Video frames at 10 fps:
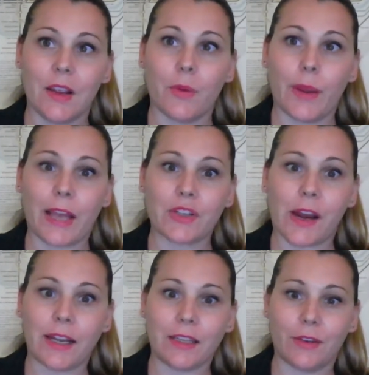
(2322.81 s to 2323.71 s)
We are
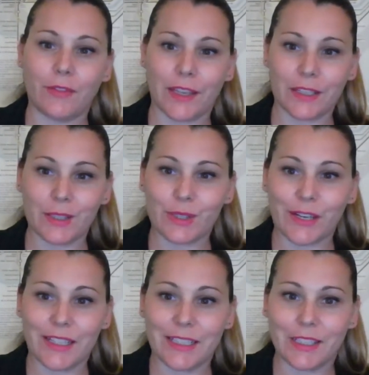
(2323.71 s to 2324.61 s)
training you for
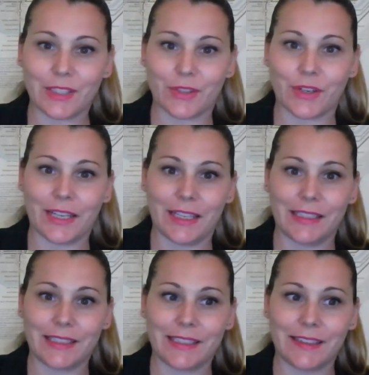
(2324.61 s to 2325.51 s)
industry, and industry
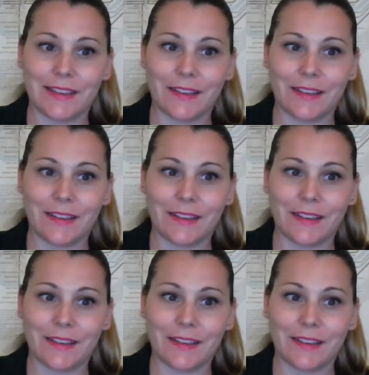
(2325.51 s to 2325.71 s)
is